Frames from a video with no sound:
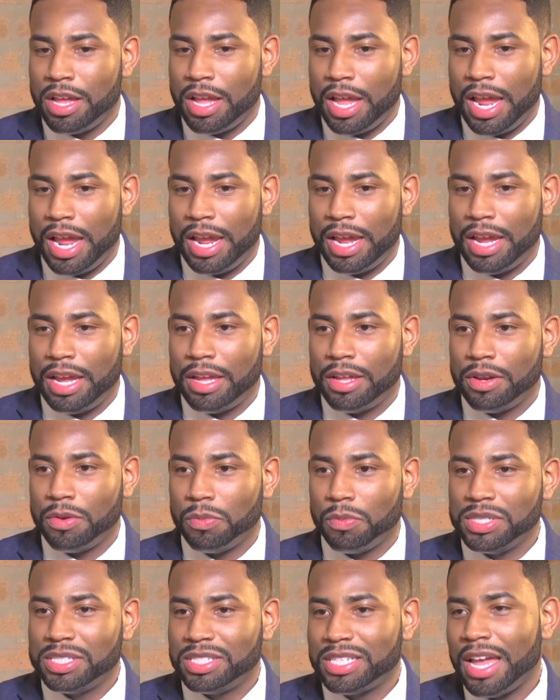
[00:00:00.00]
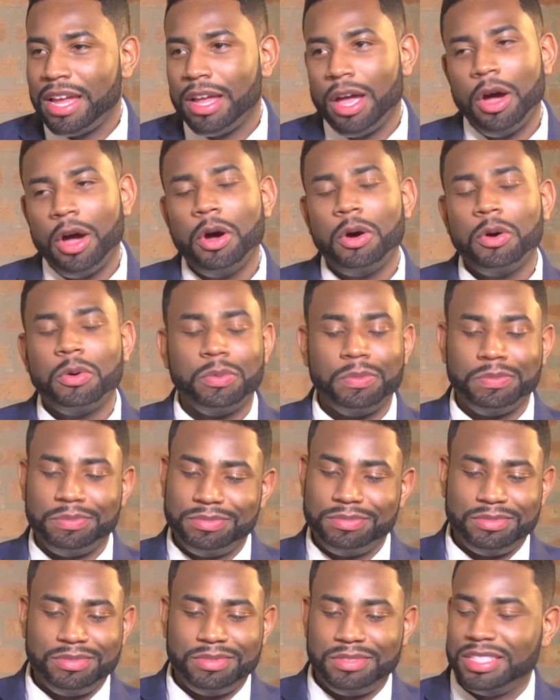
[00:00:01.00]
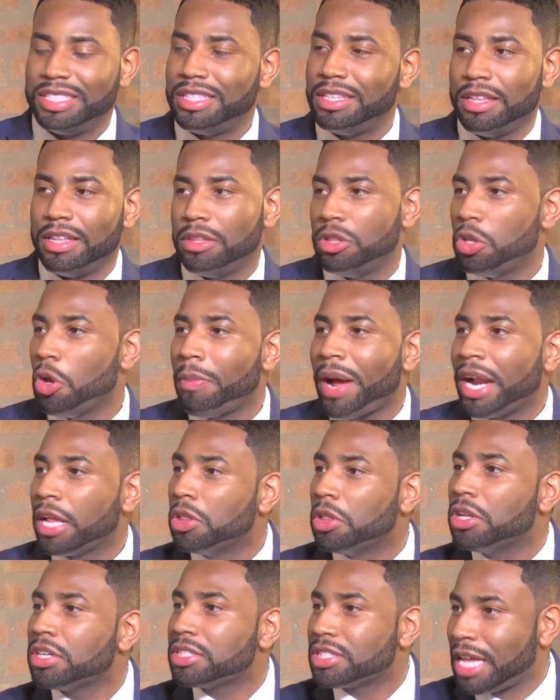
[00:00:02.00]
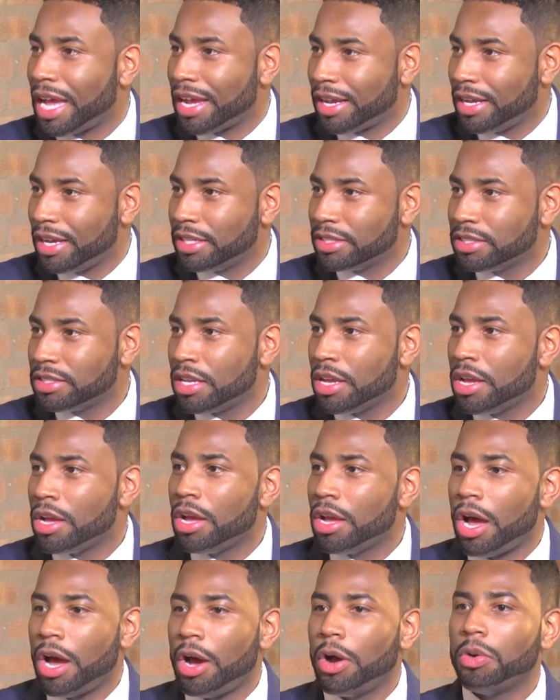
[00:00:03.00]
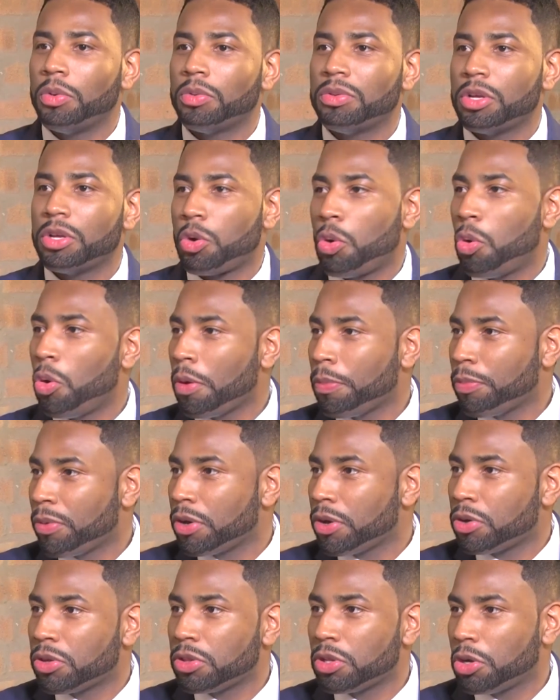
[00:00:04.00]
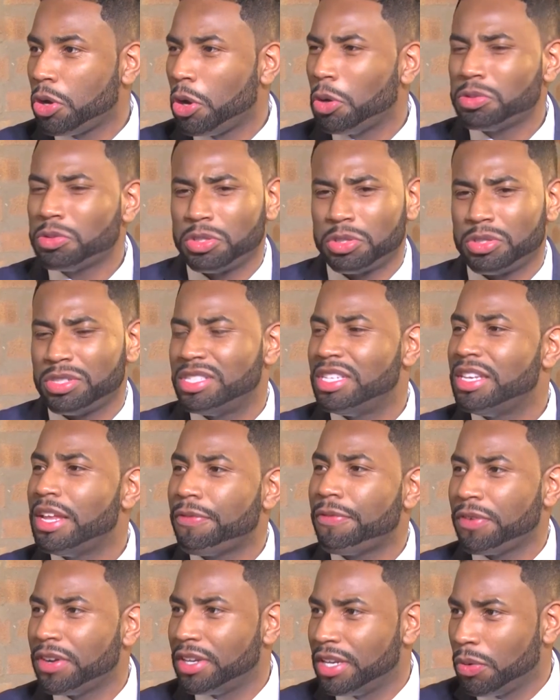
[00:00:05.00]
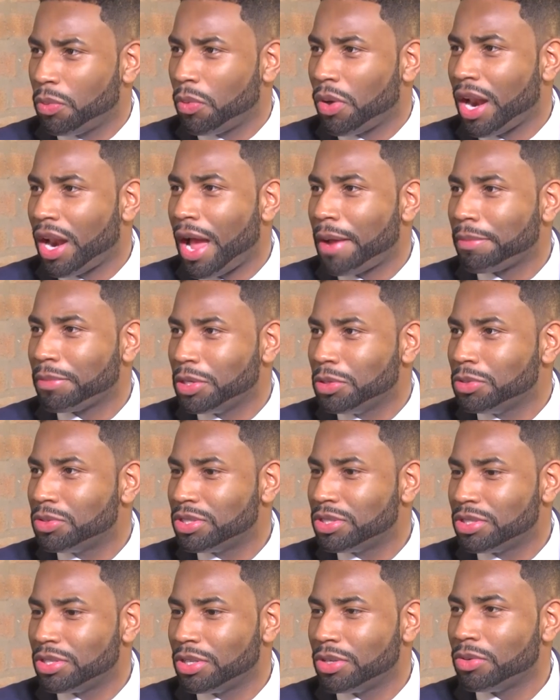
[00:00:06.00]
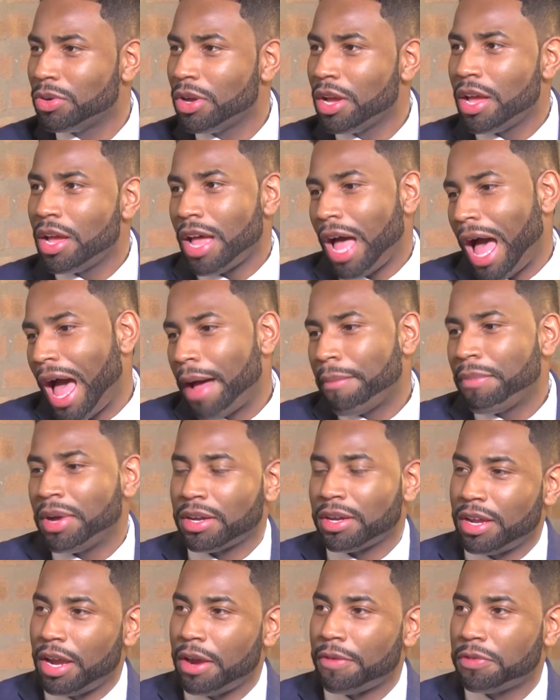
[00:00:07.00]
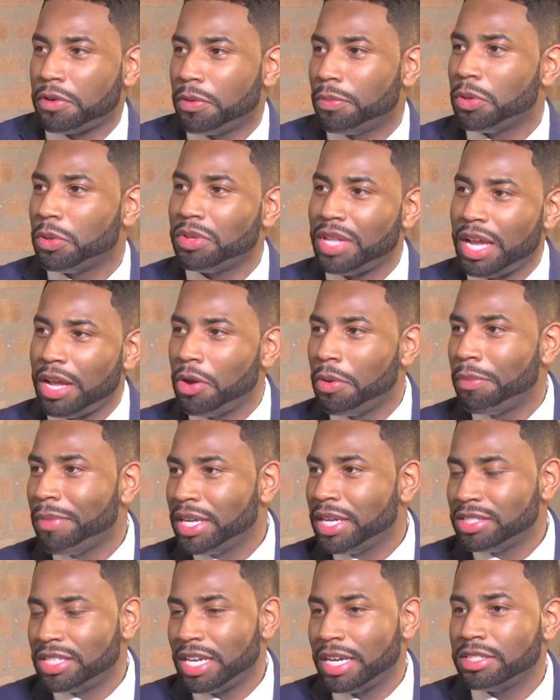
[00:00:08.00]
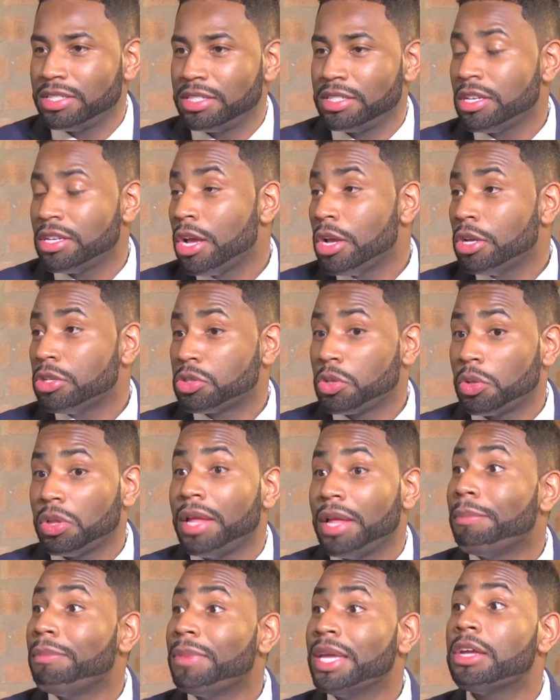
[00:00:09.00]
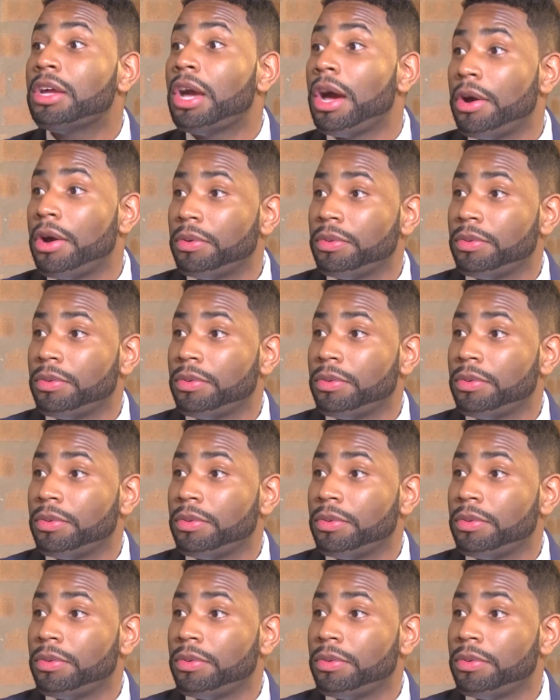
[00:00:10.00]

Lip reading: and we say, oh, nobody looks like us. Oh, the corporate or the culture is different than what I'm used to. I'm uncomfortable. They don't make changes, so let me go.